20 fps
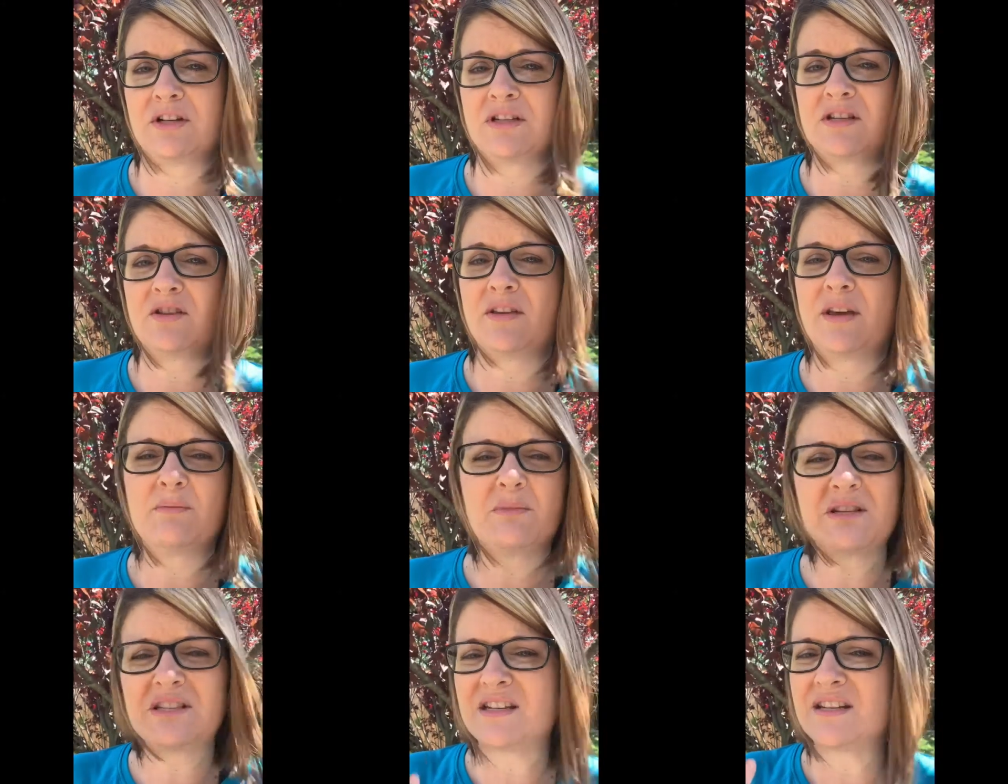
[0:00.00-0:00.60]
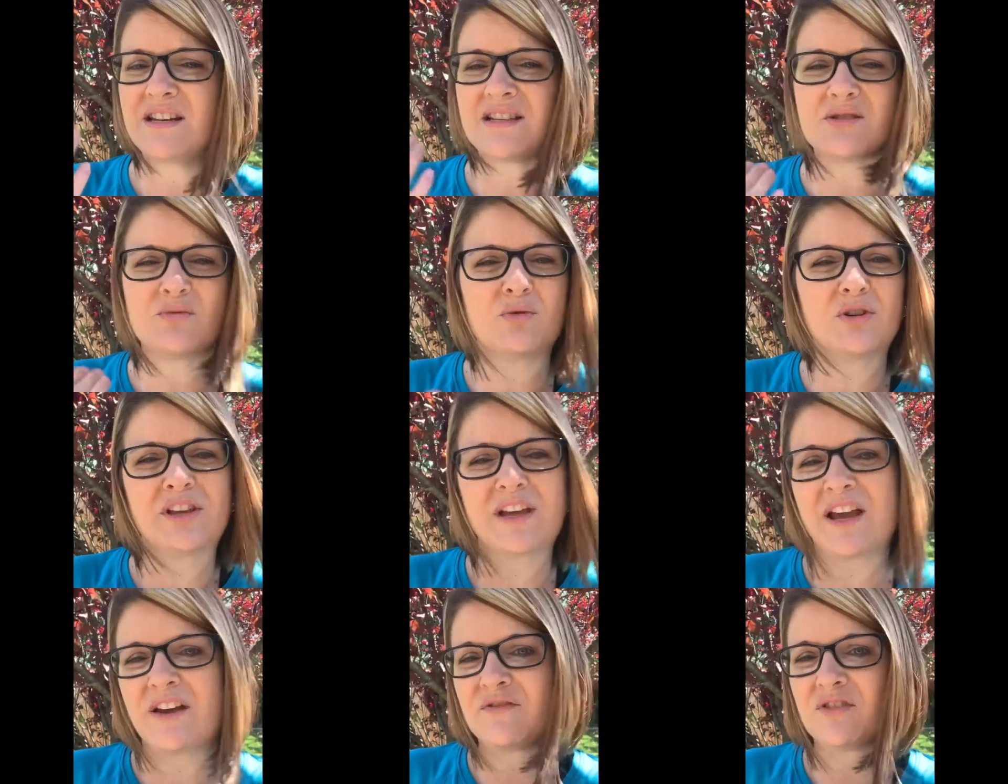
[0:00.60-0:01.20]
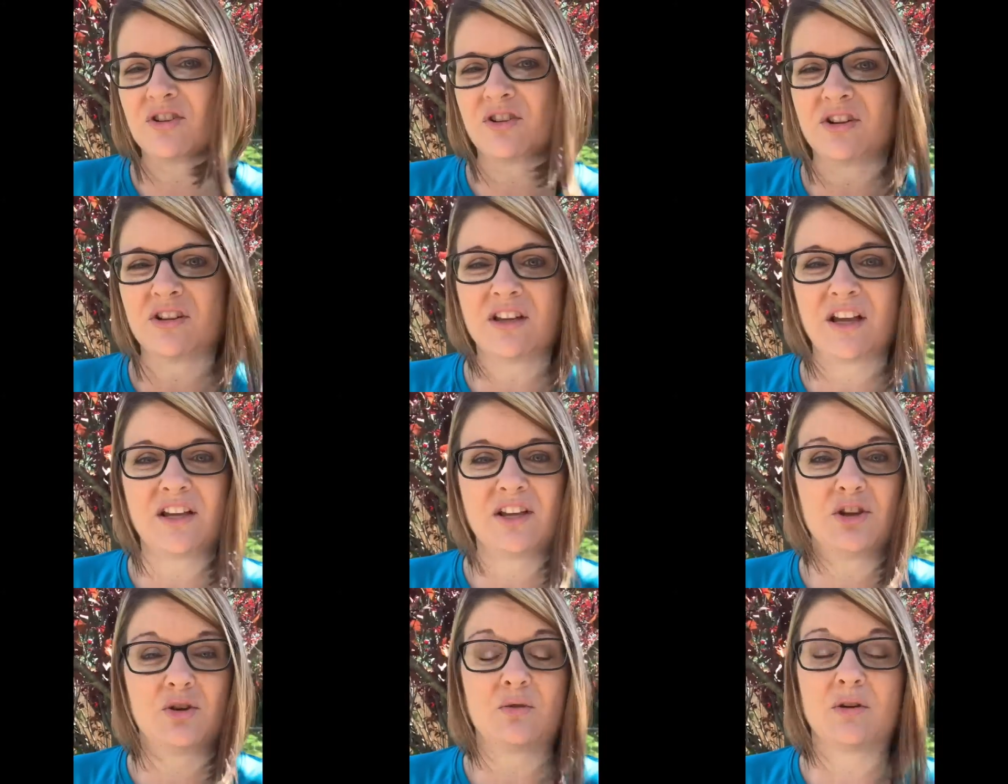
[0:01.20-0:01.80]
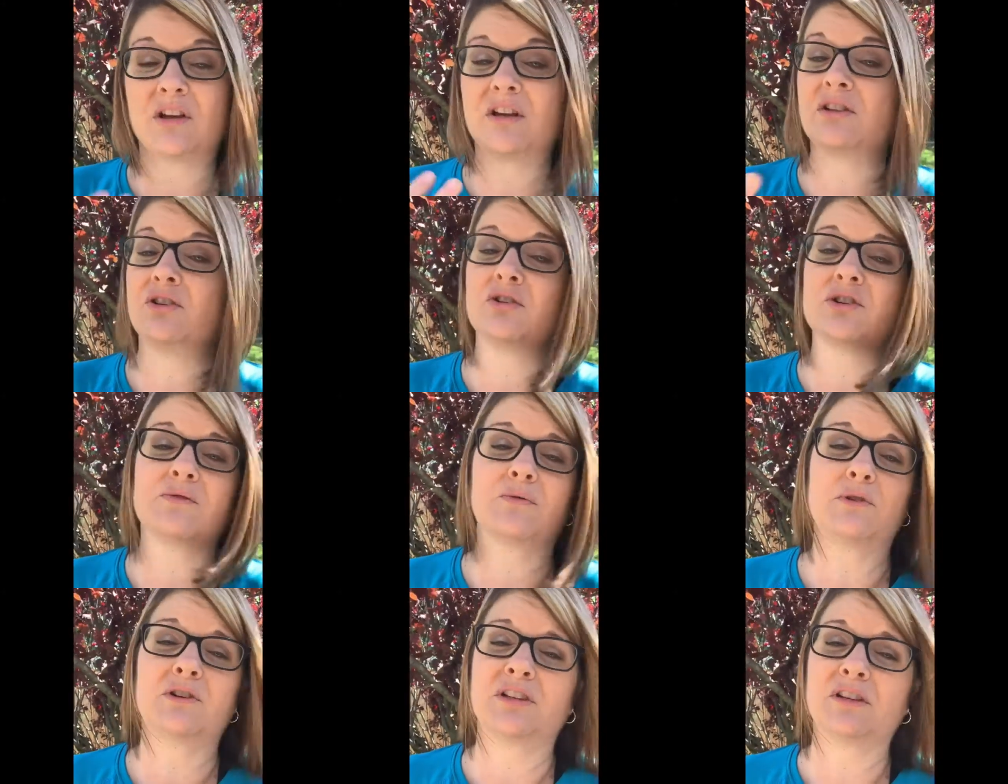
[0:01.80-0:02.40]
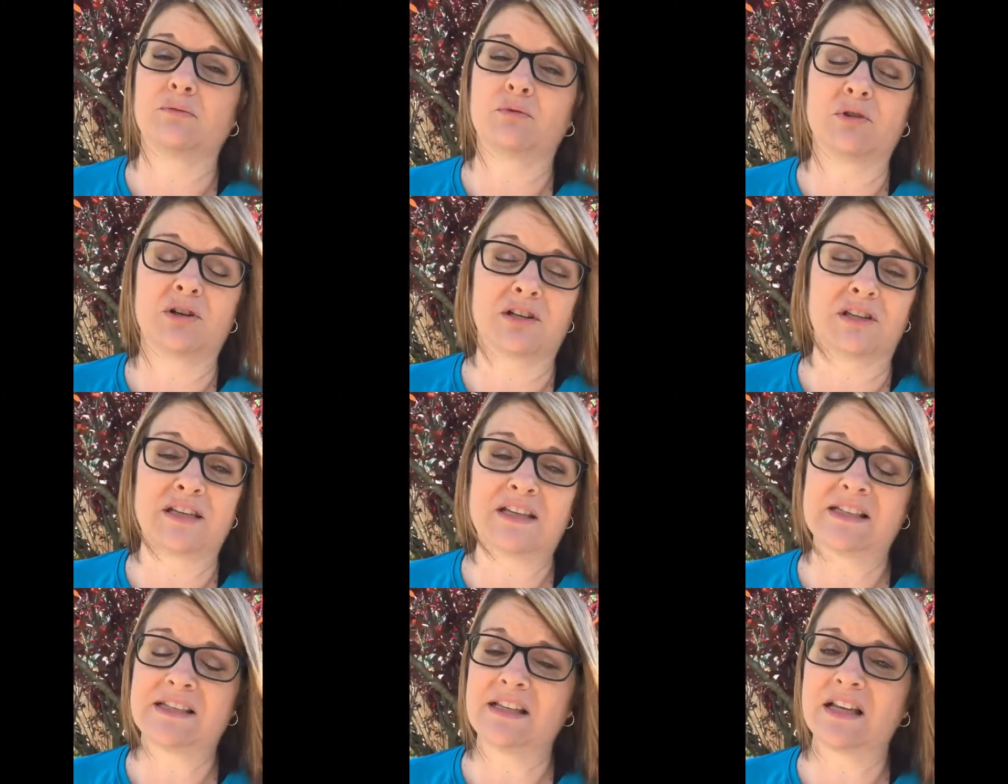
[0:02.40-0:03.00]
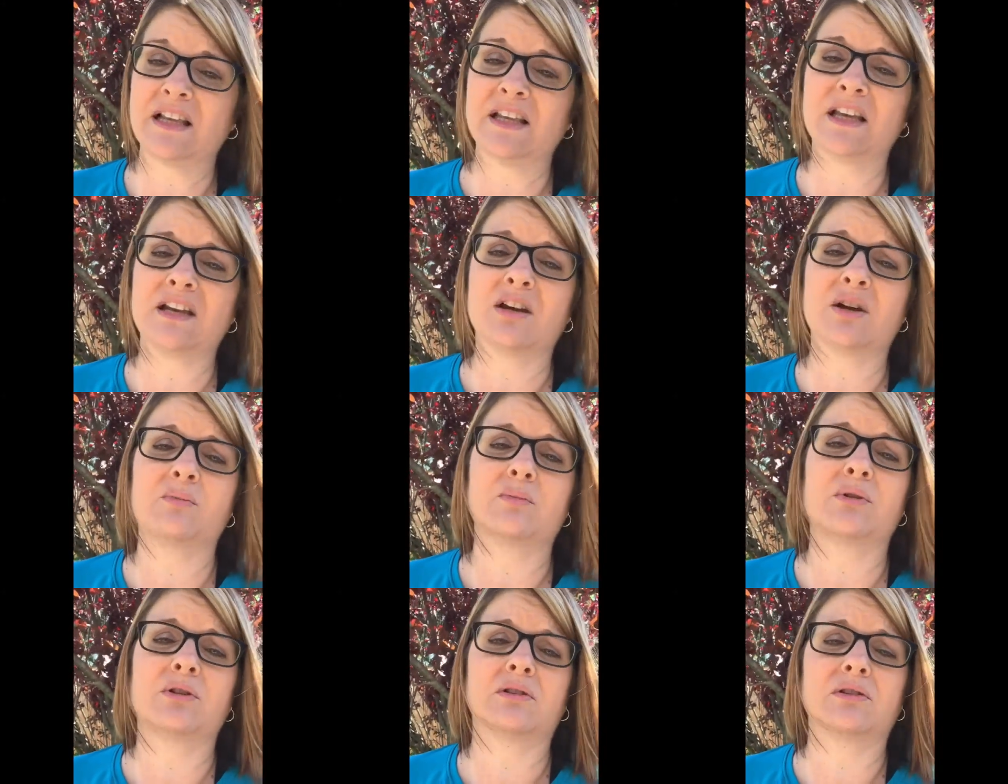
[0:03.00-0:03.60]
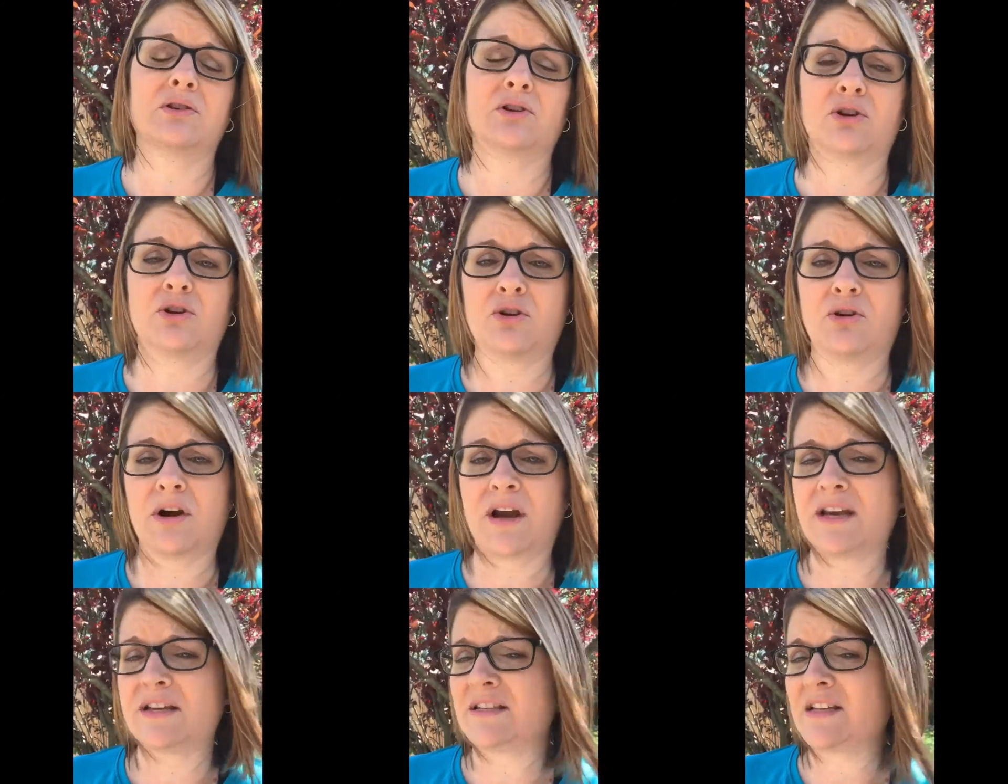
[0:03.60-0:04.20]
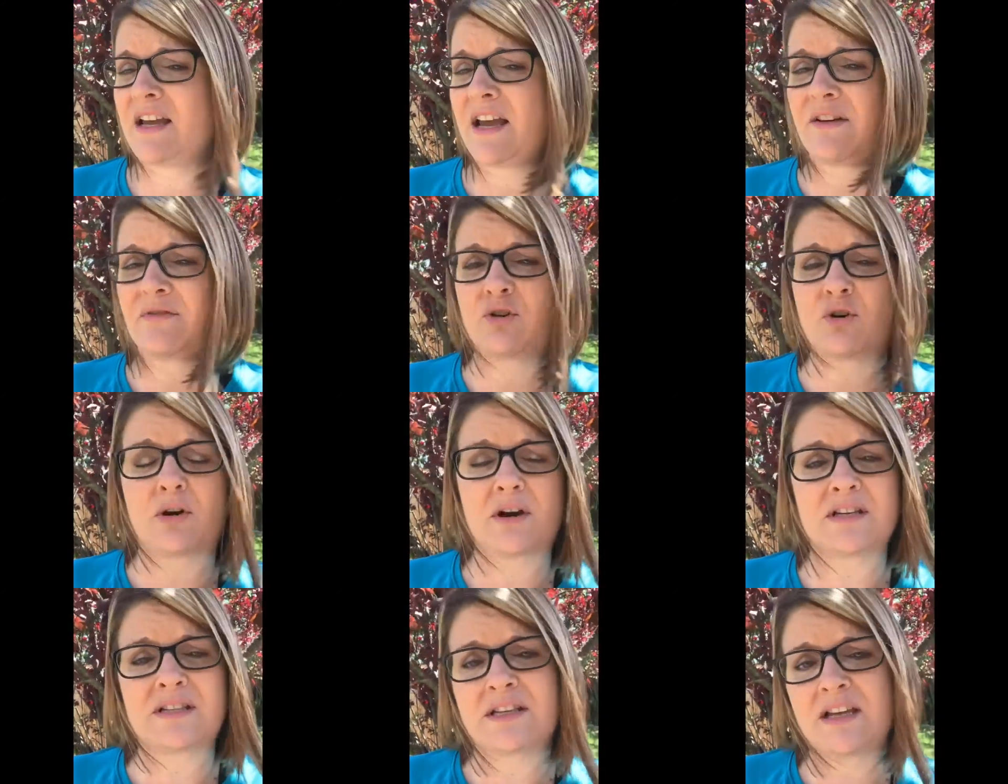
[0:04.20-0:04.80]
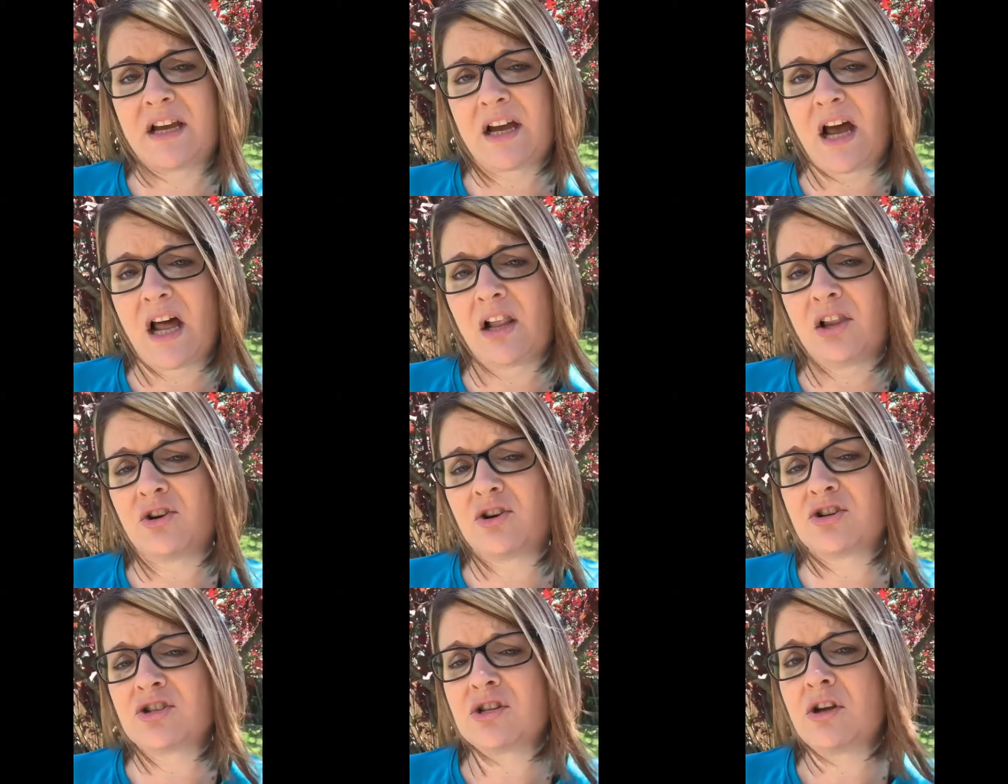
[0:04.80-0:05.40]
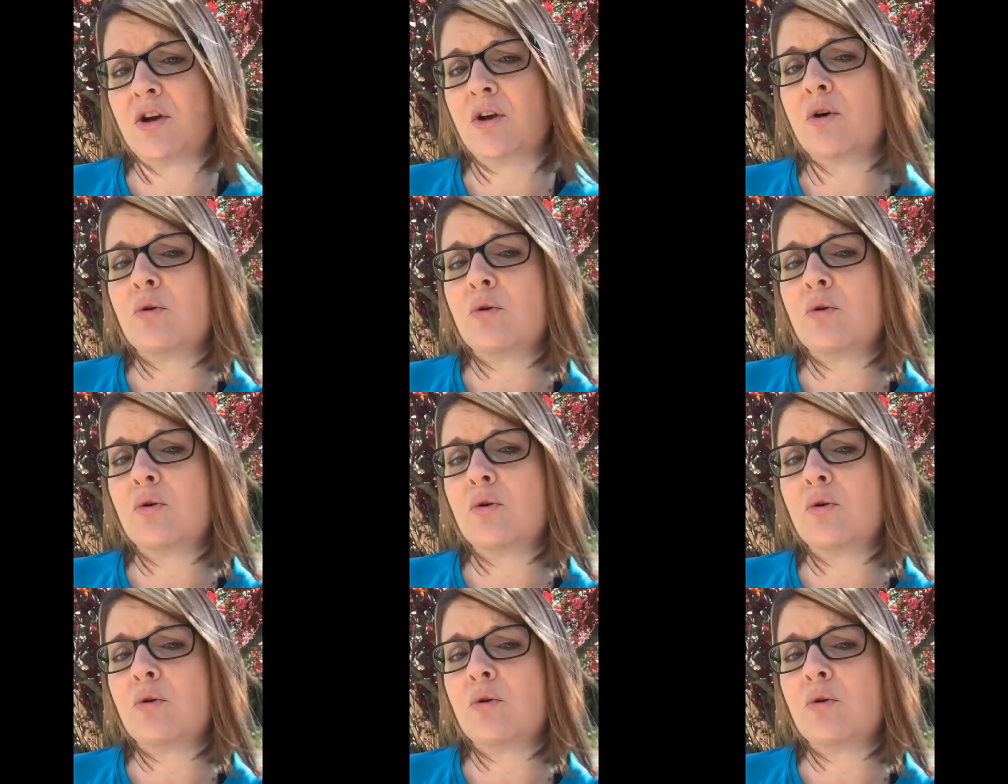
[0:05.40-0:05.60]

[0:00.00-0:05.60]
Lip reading: So that means it doesn't really have to look like you. It can look really, really silly. It can look crazy, have crazy colors.